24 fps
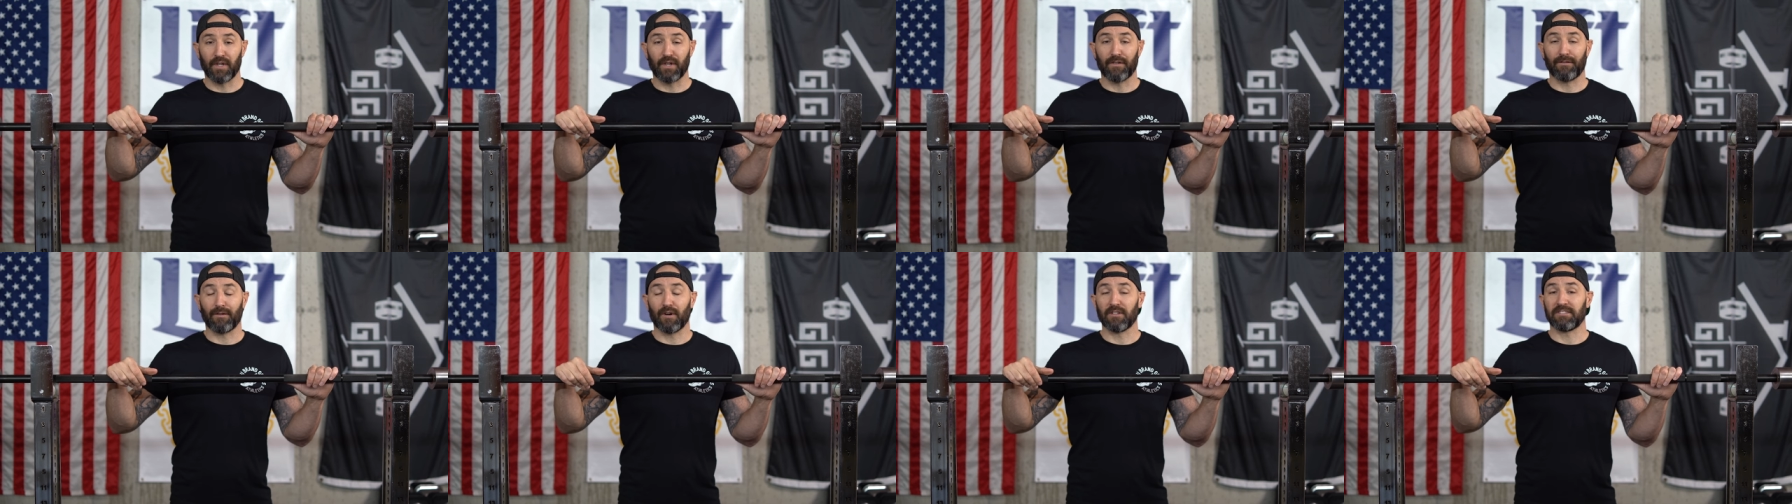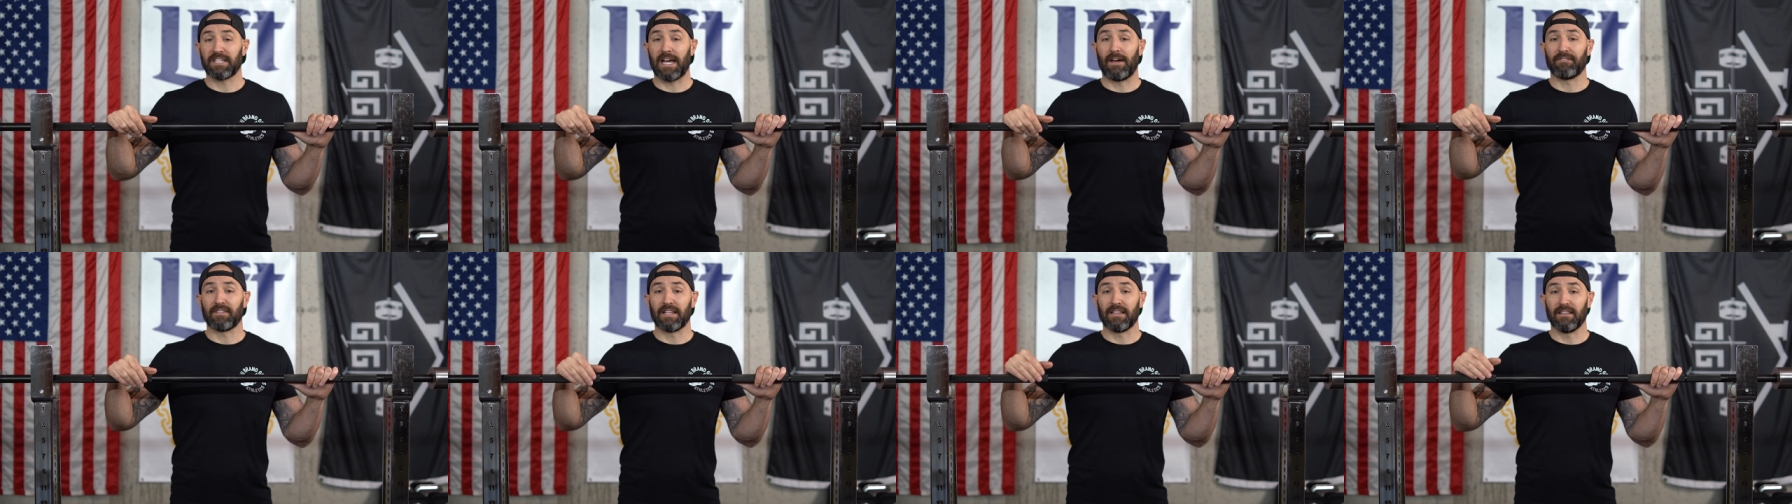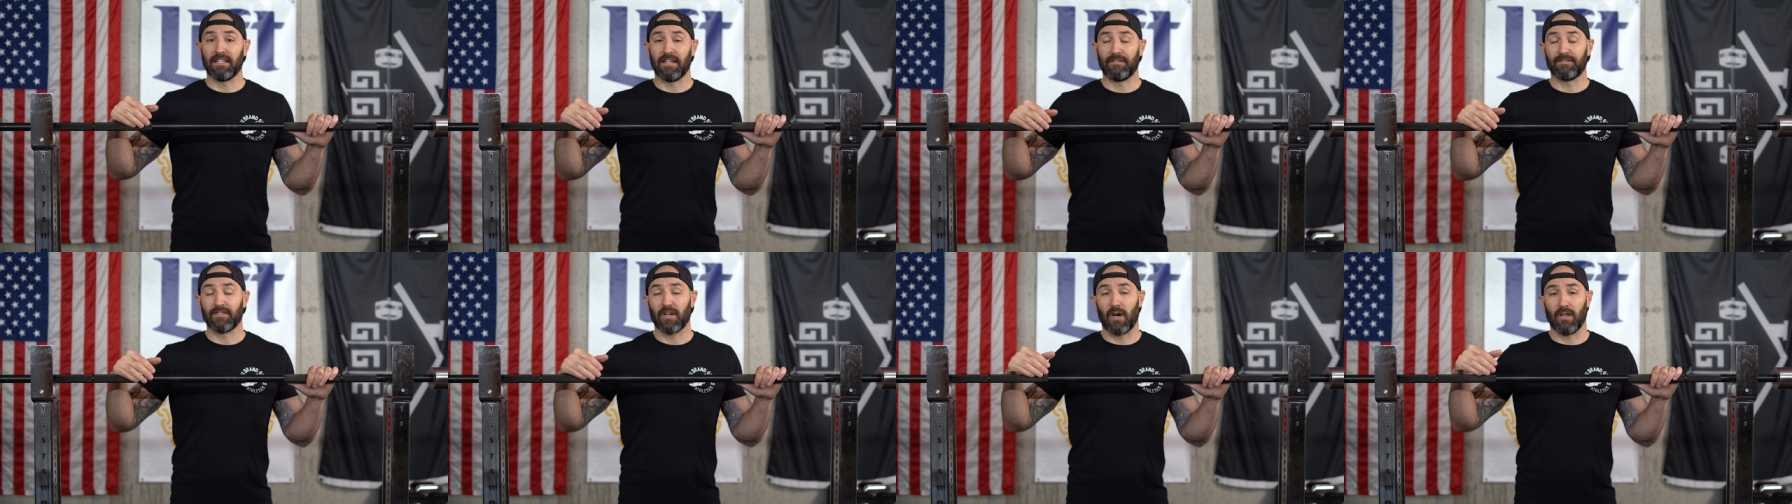You first have to
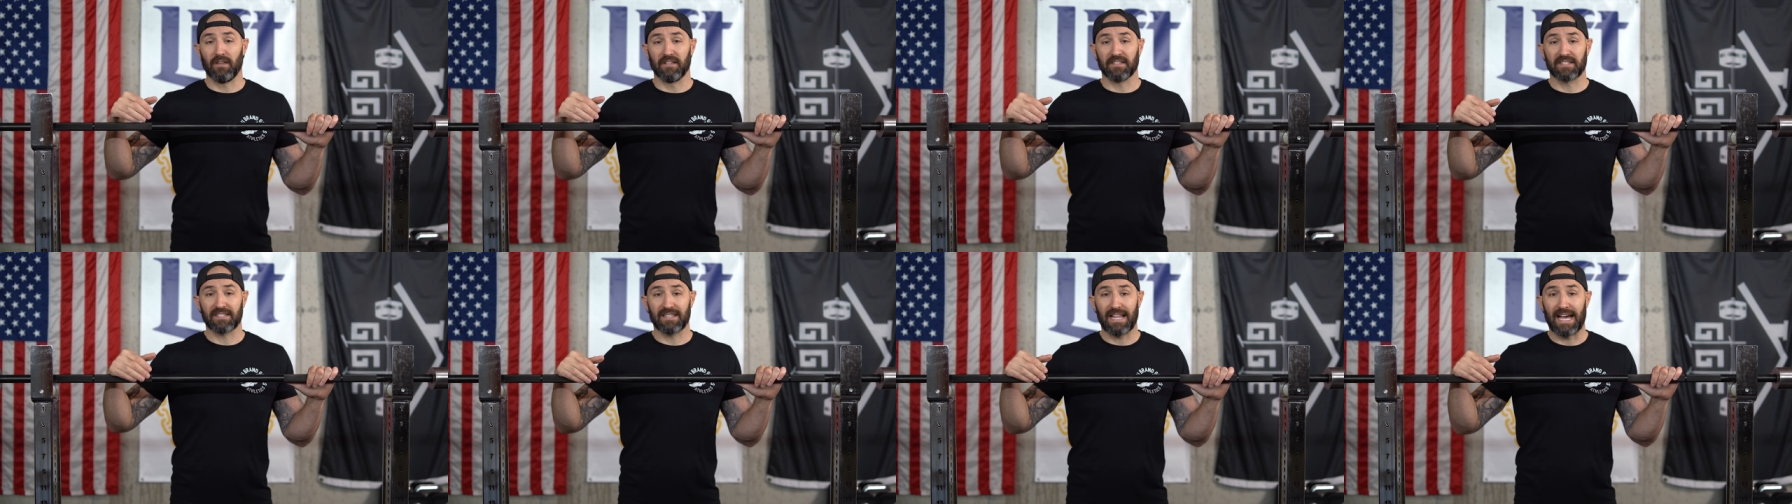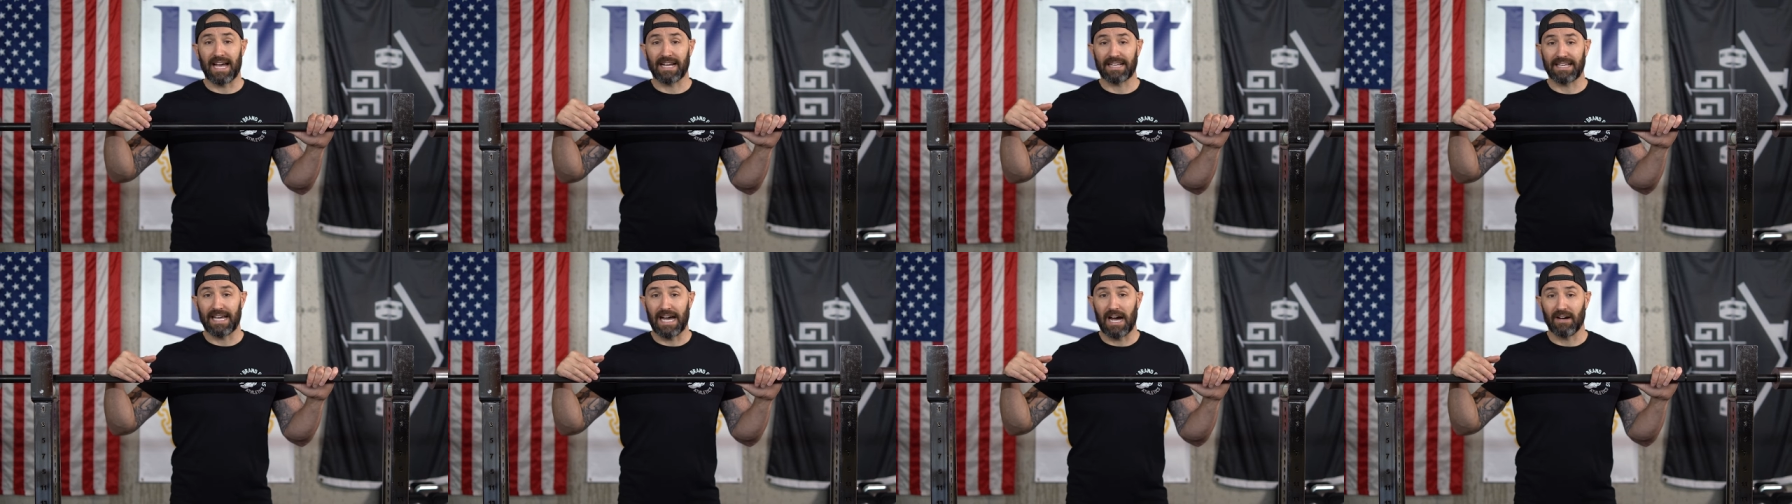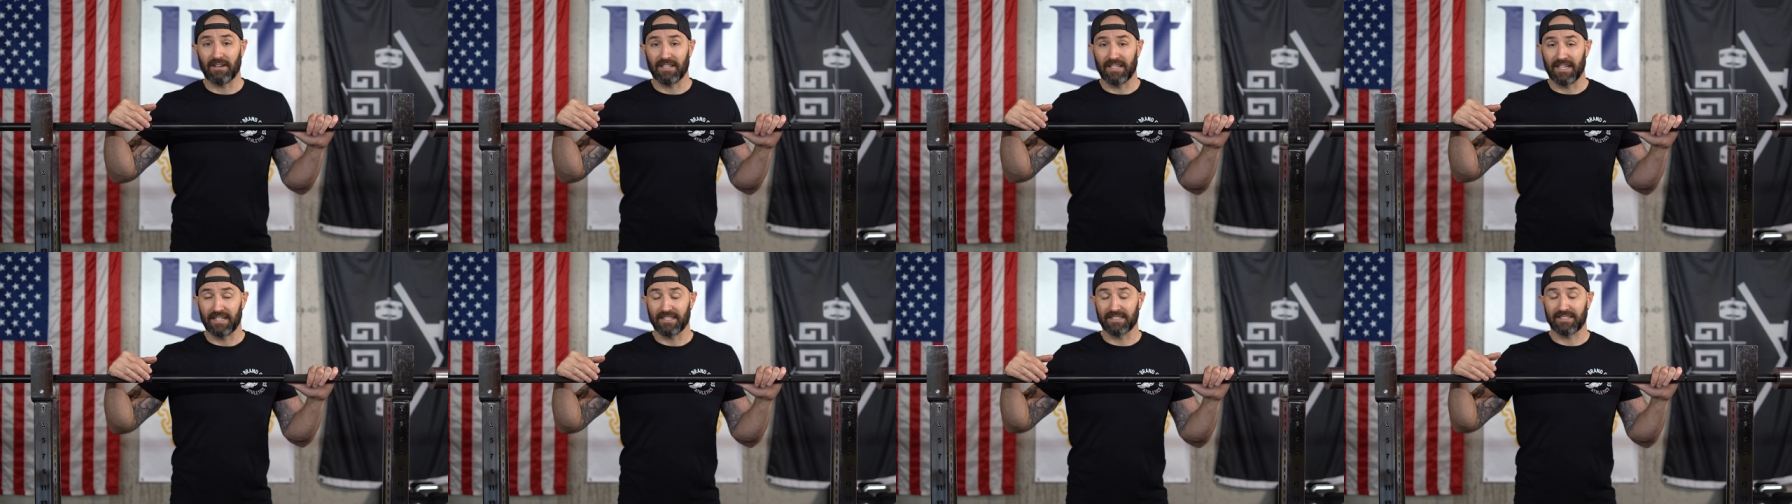lift all the slack
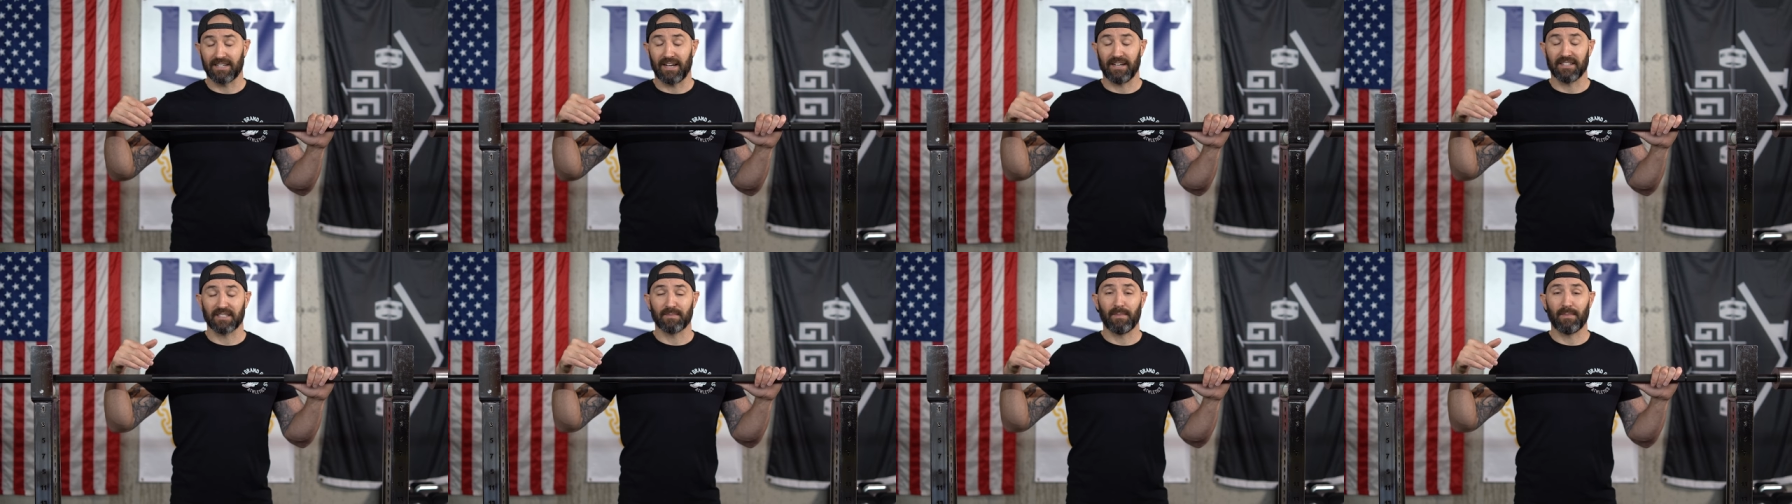out and get as tight